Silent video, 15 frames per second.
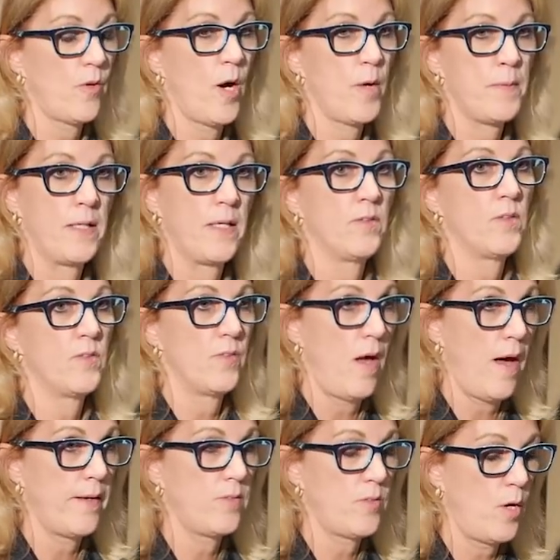are because it's
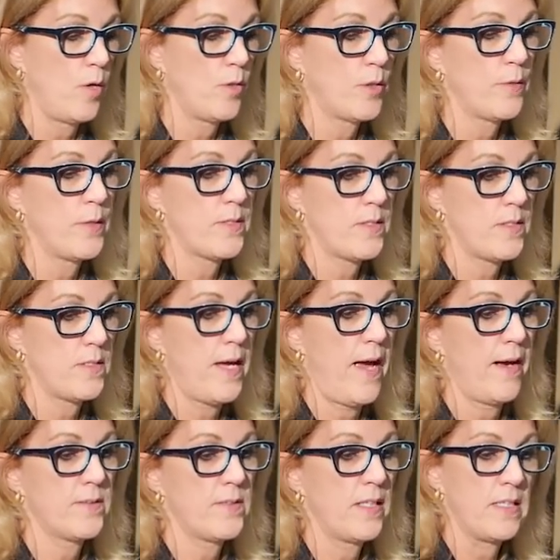not as onerous and
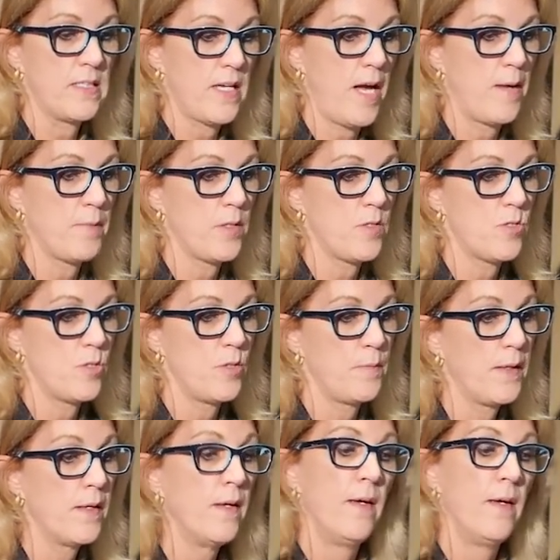taxing and time consuming.